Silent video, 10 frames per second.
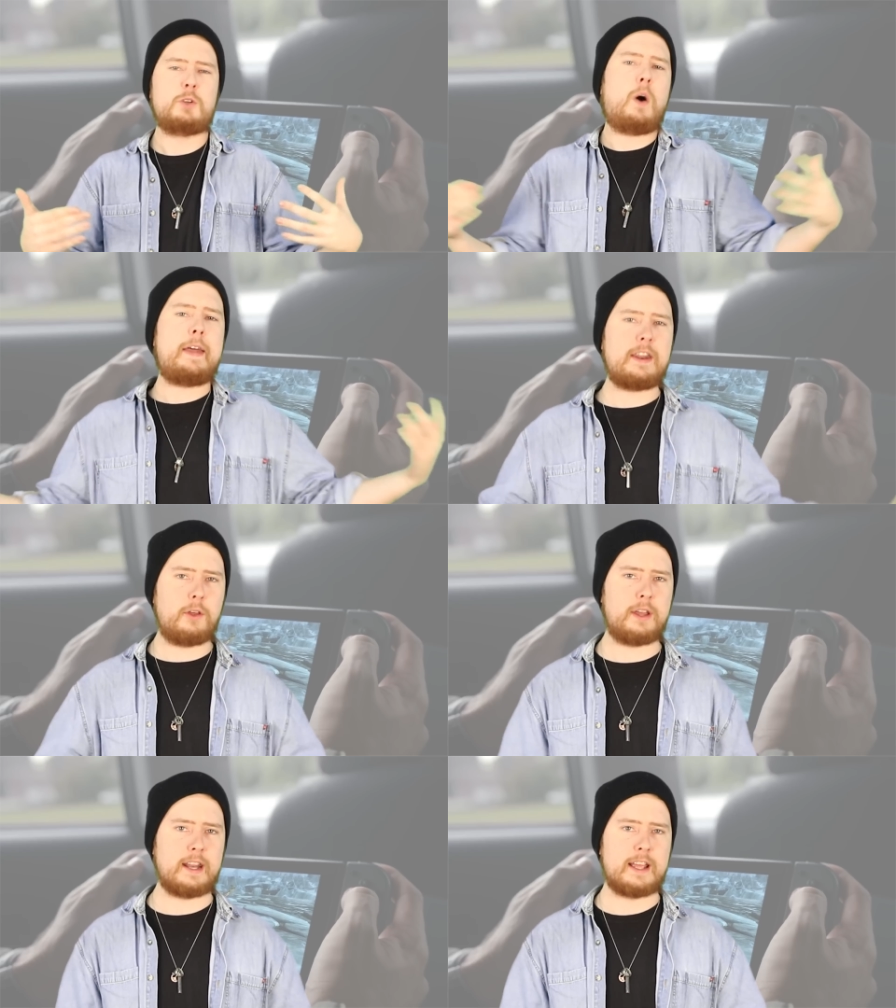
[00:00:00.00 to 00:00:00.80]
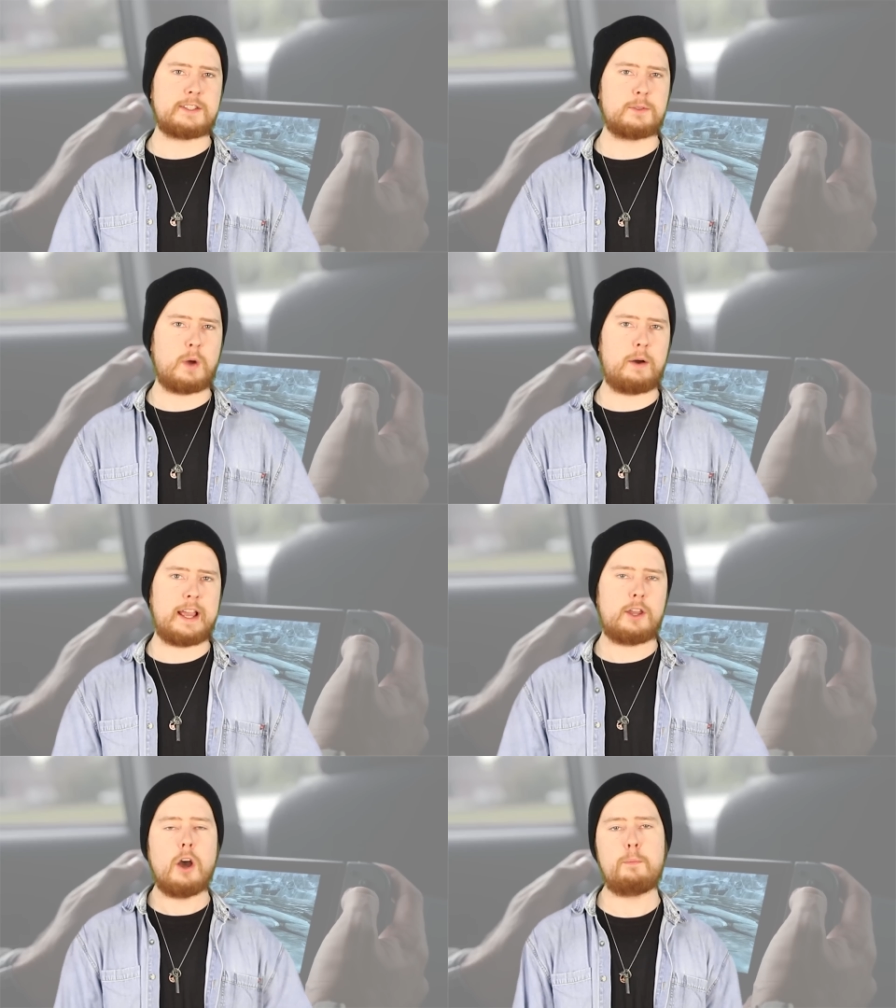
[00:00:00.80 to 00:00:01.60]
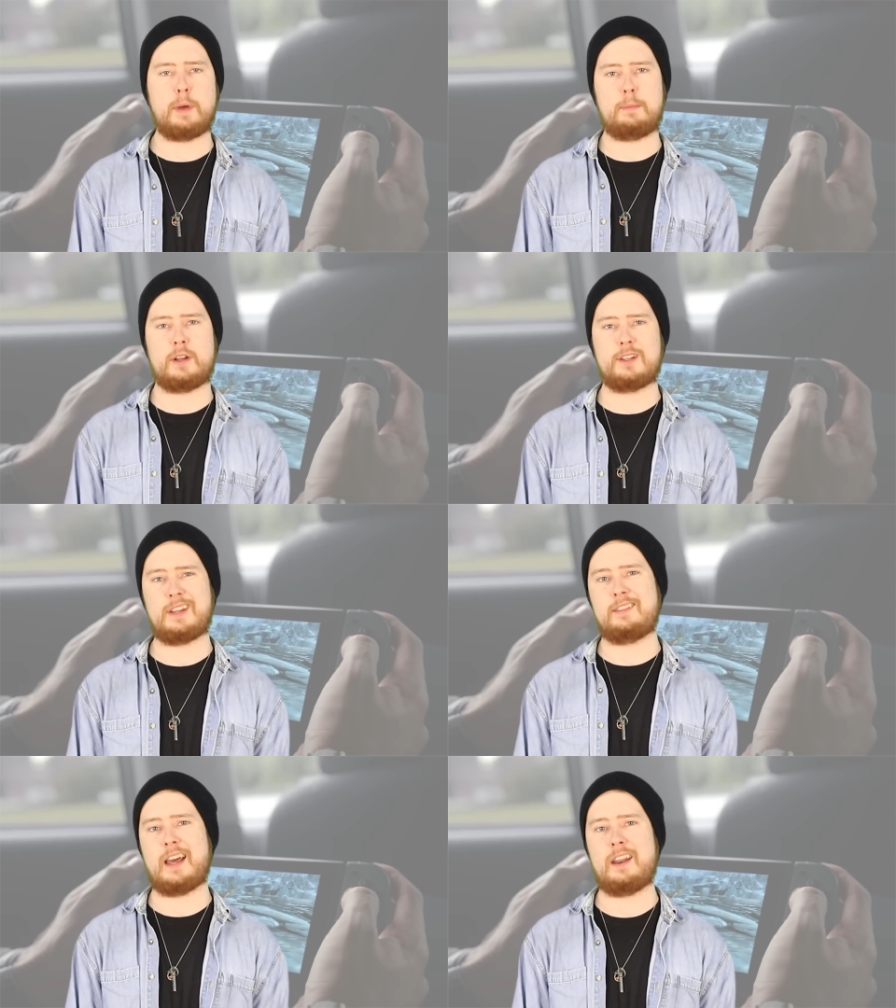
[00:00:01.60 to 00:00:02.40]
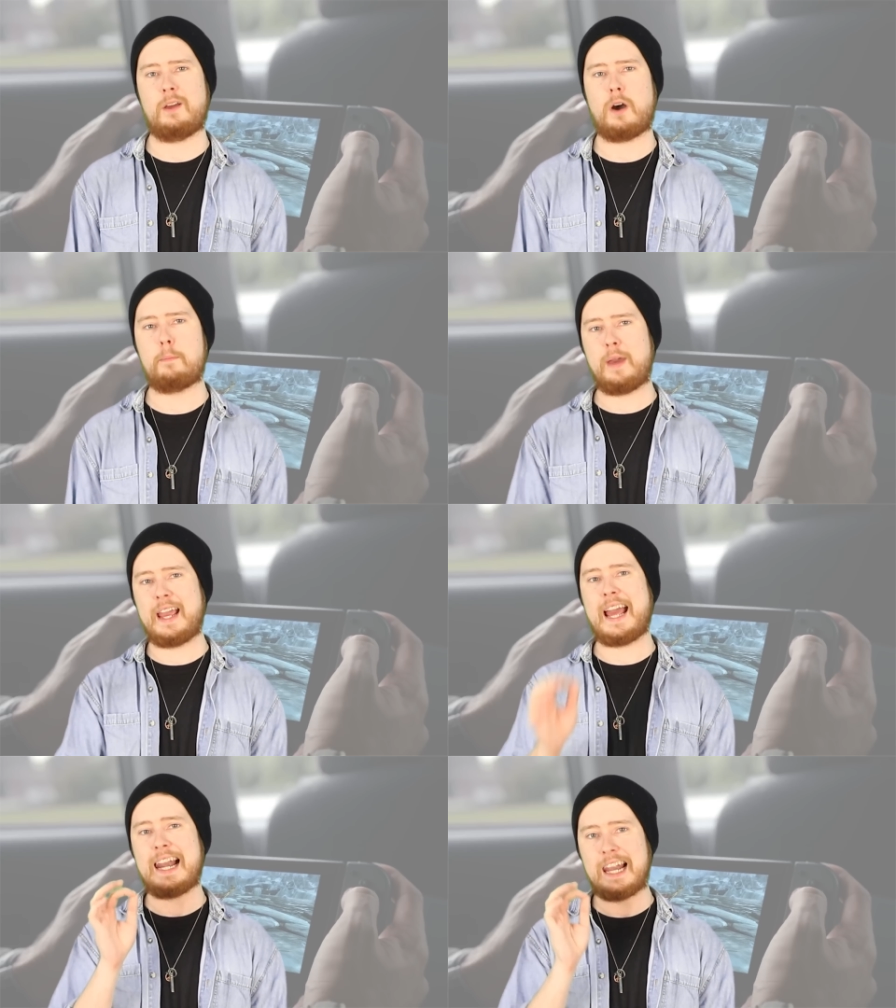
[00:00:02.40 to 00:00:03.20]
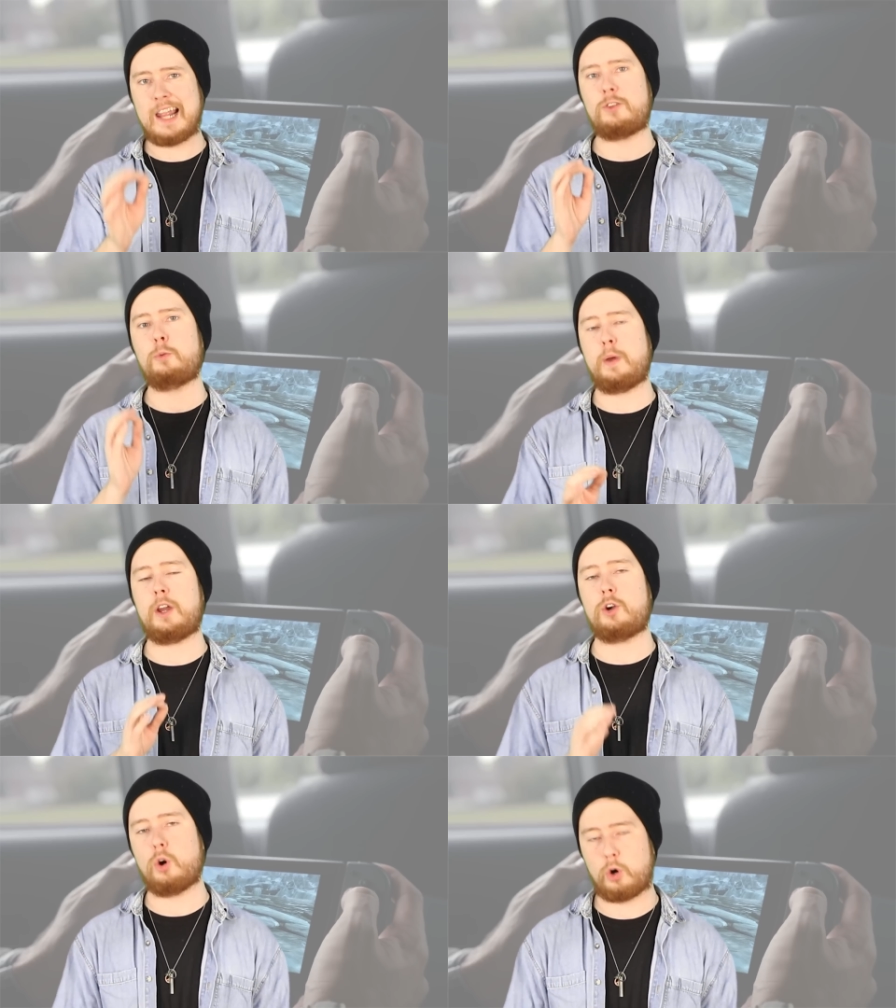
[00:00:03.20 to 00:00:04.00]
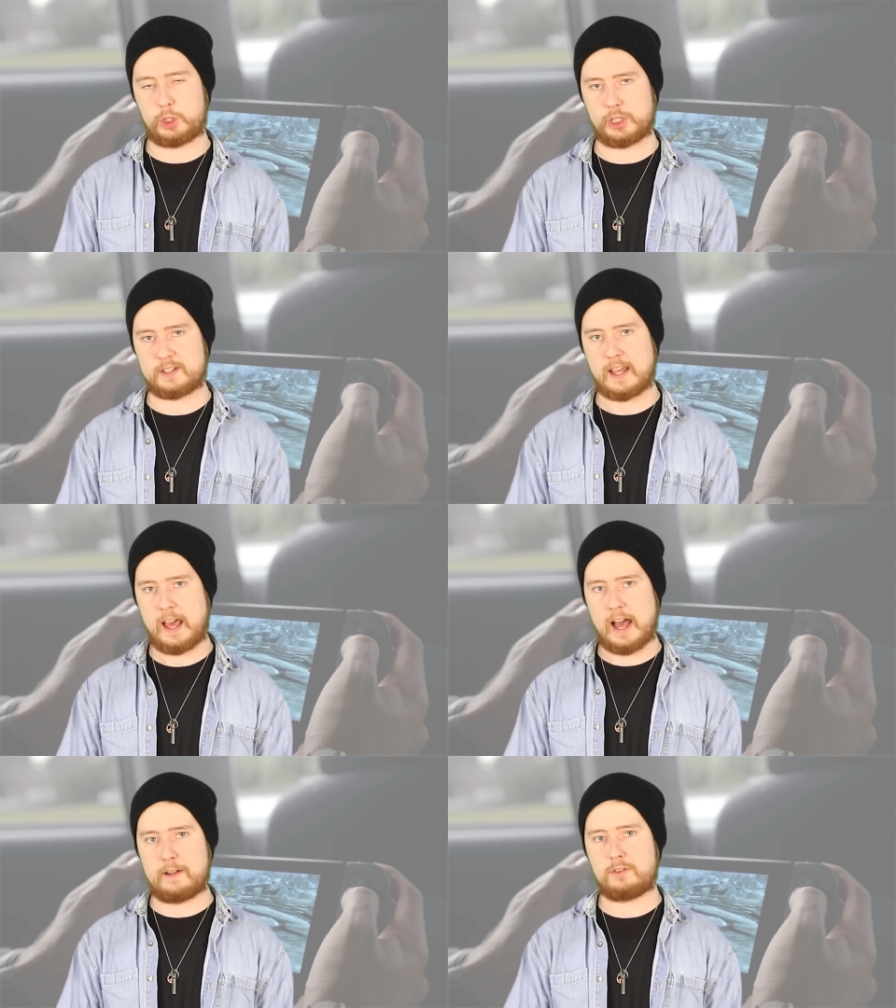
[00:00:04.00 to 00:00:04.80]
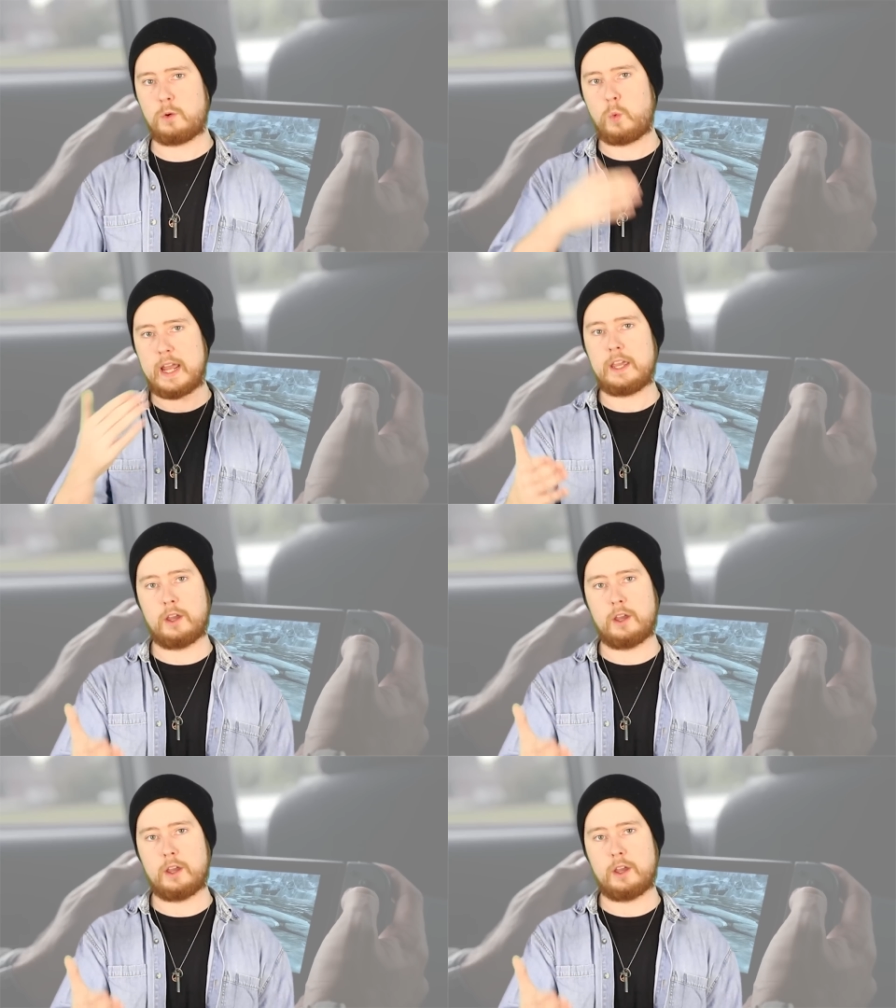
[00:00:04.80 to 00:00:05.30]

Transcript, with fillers: So why are they doing this? Well, it could be because Nintendo are being a little bit cautious after the Wii